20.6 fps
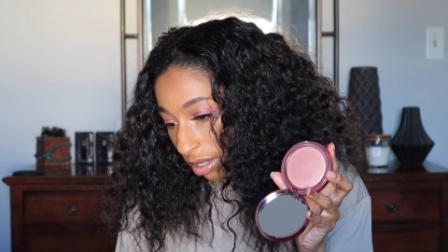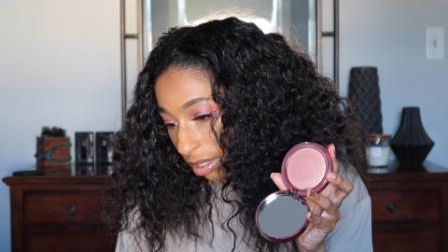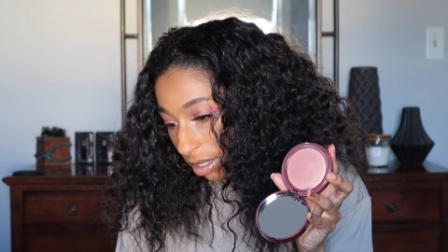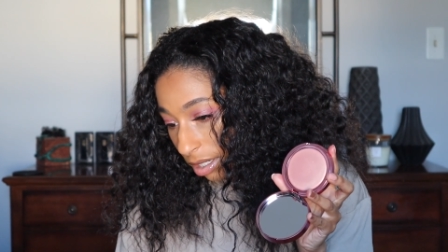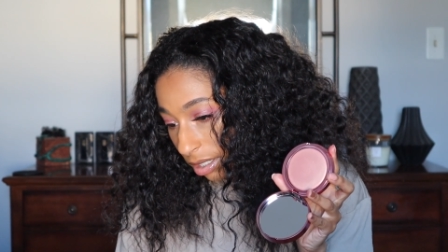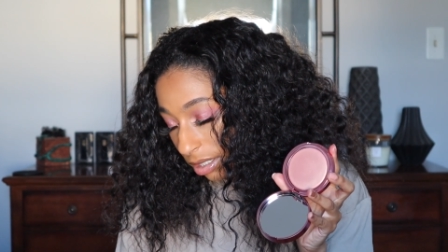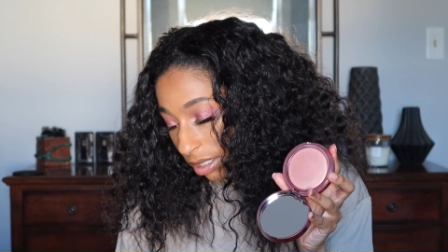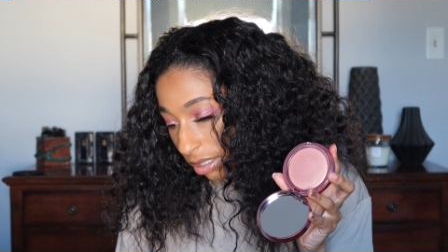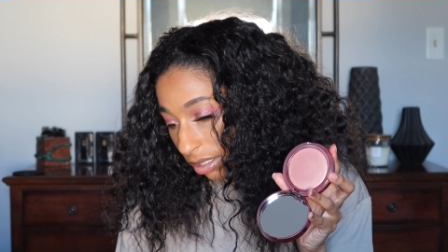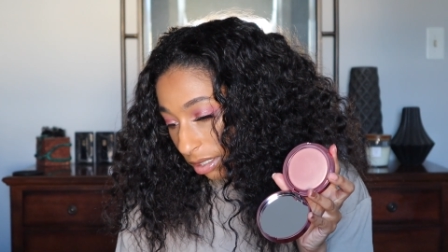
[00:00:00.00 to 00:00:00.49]

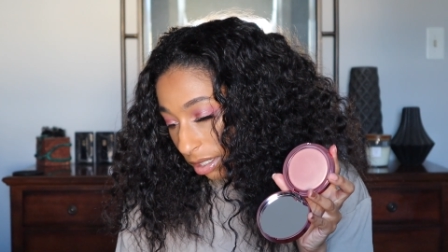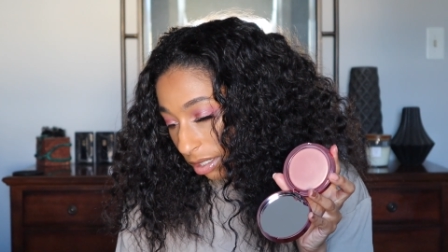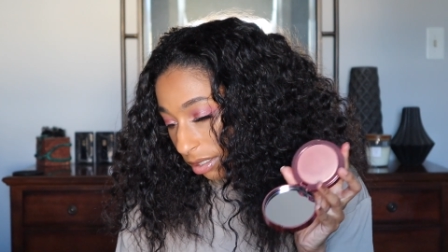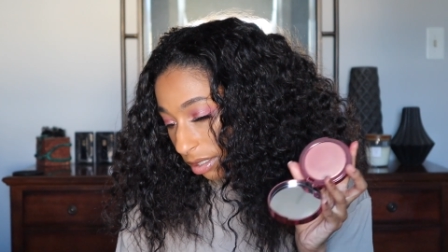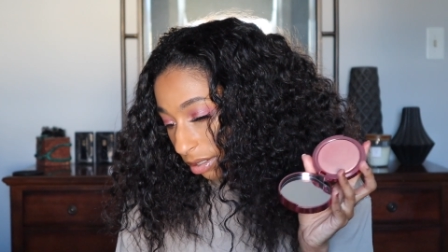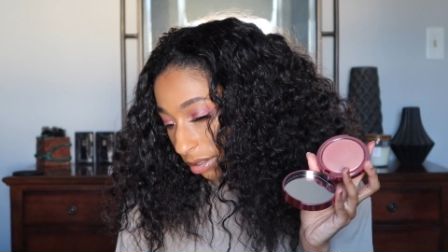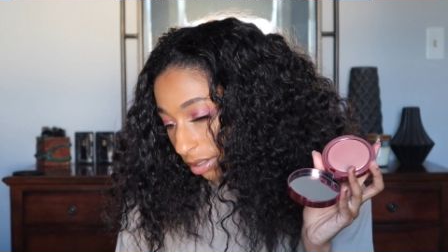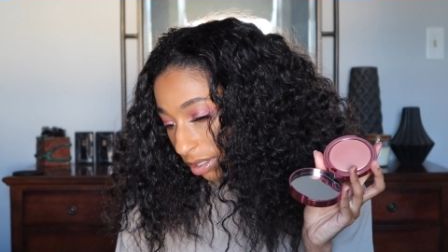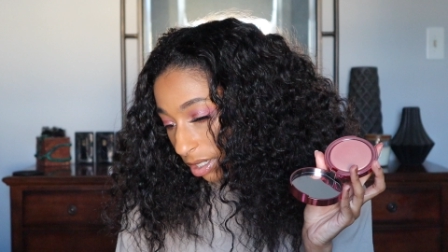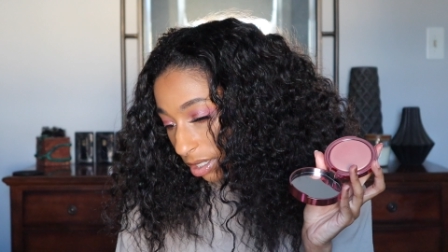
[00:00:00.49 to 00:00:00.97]
It just says
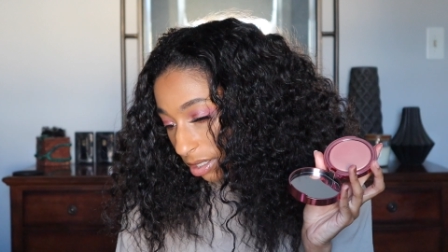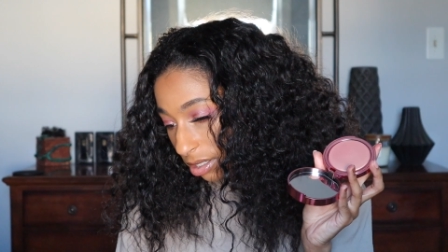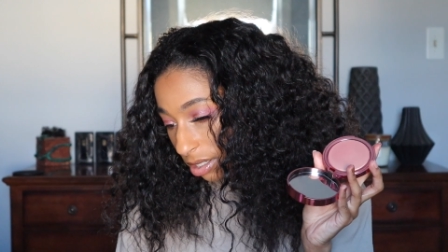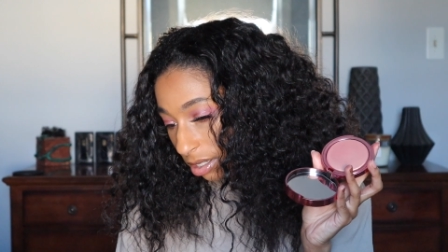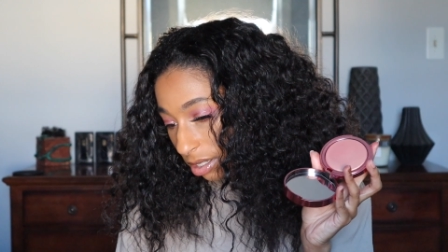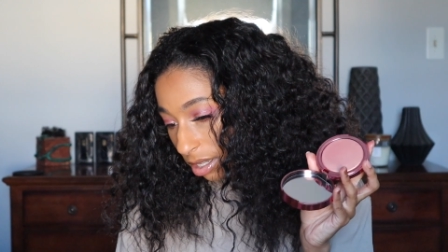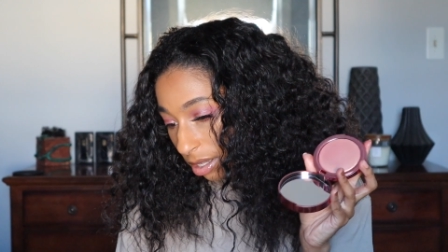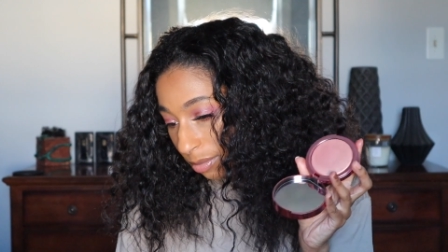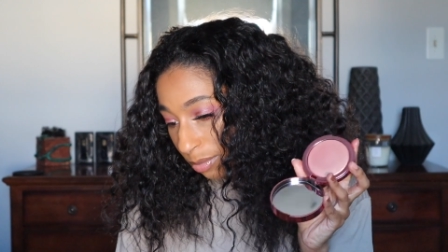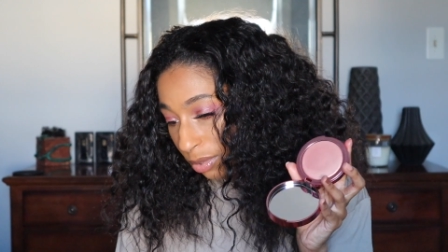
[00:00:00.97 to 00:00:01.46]

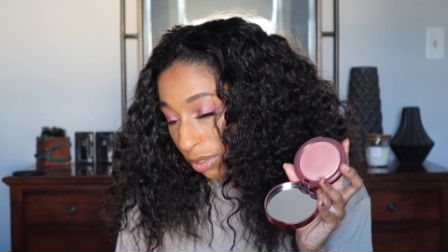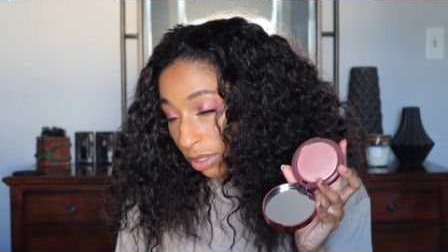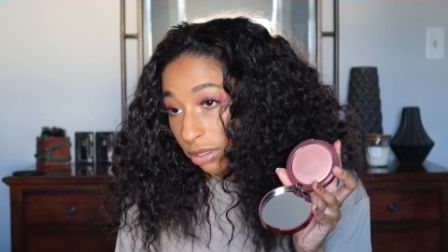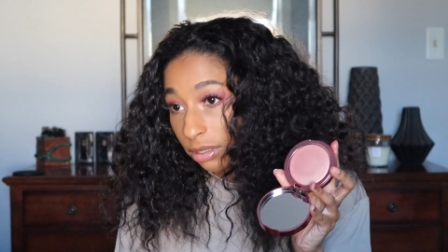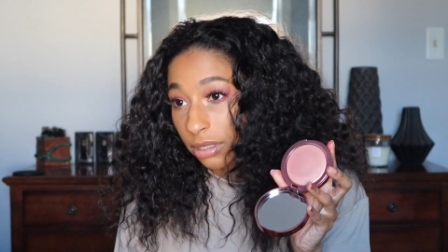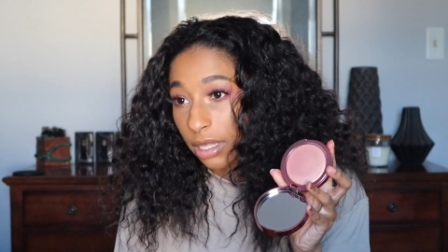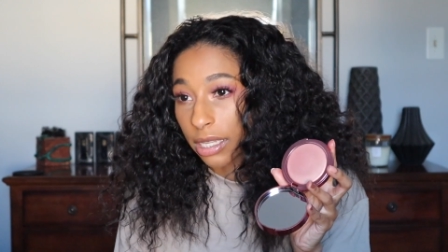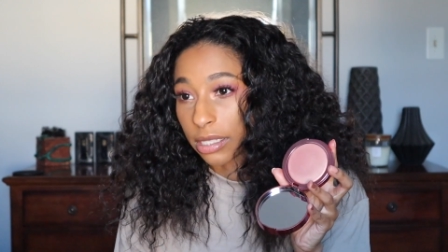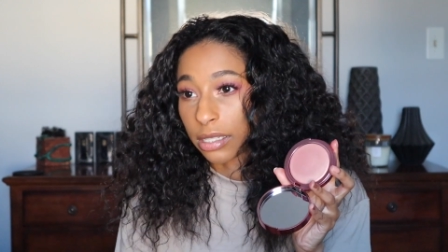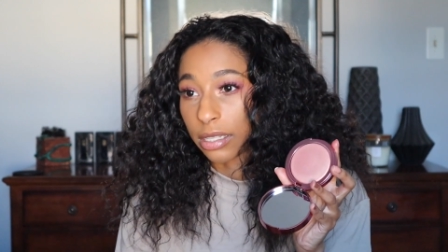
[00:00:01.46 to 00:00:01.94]
iridescent and
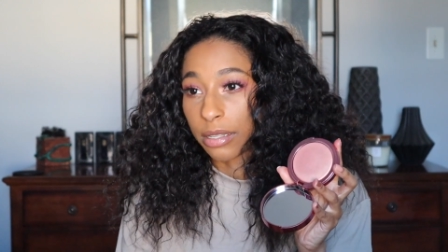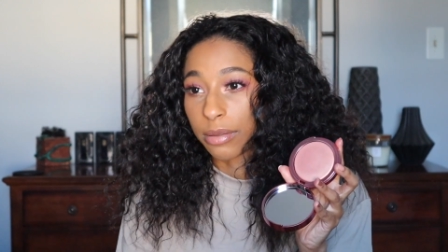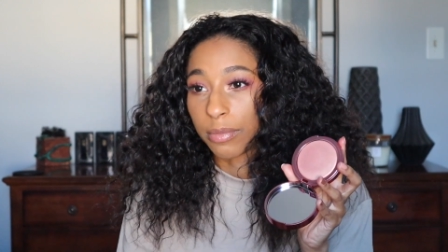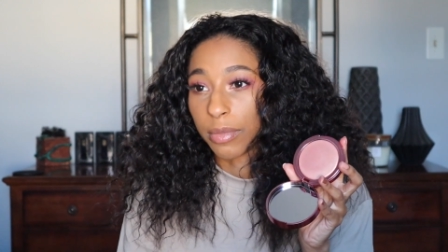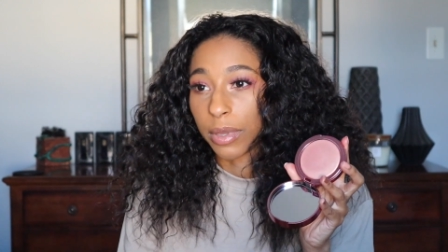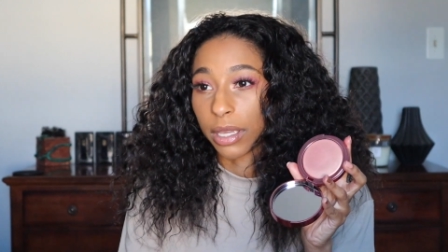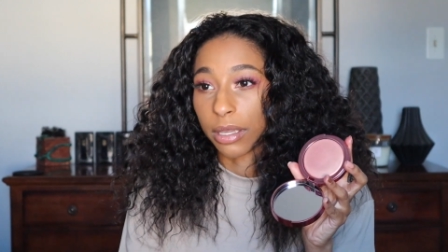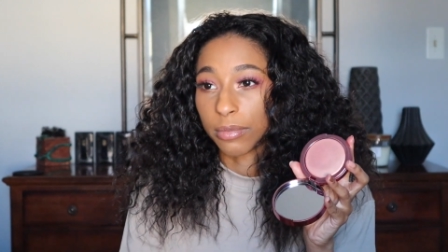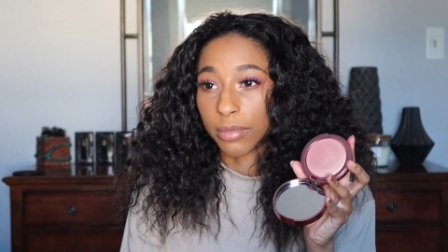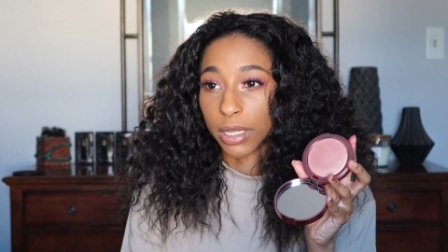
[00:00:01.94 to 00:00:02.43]
pearlescent
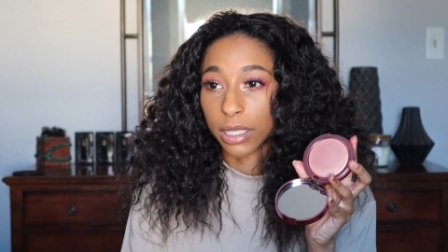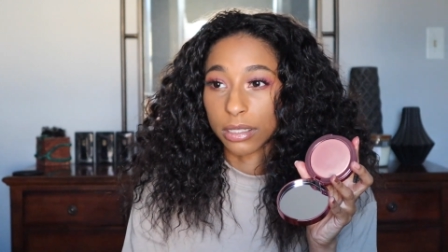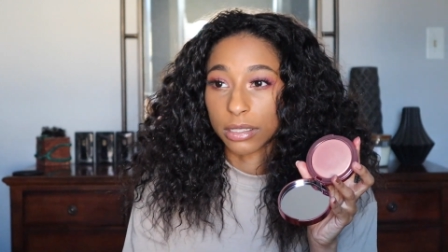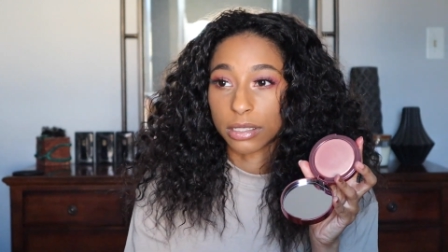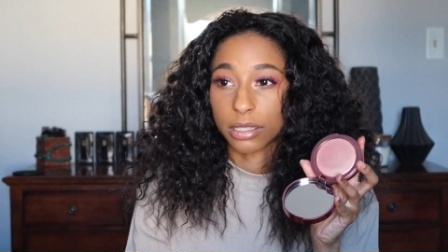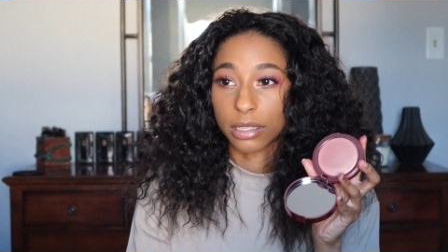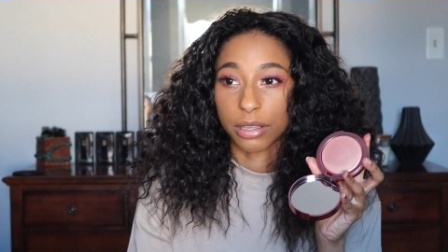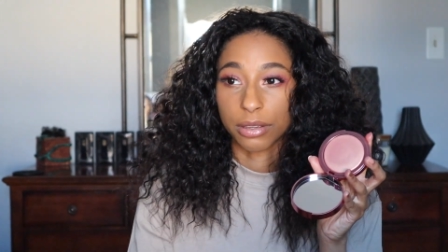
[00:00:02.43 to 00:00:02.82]
pigments.